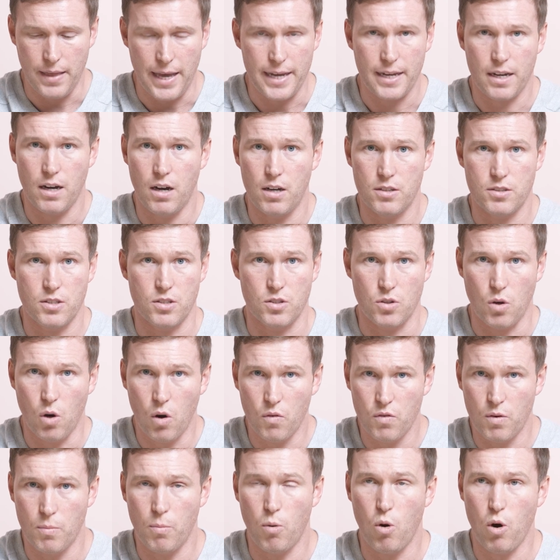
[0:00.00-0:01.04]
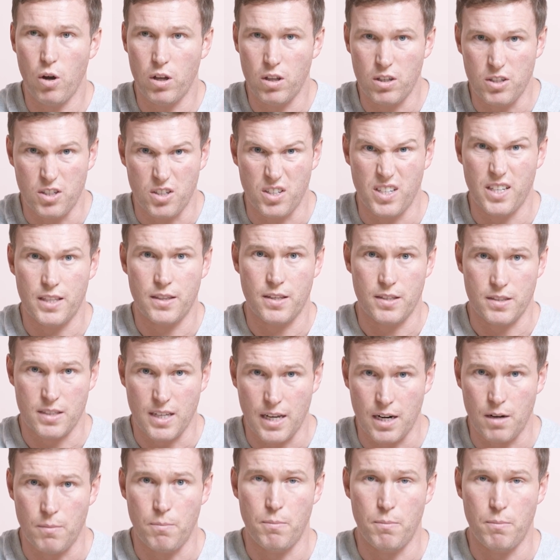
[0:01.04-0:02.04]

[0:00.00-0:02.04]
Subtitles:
That causes overboil and you get this kind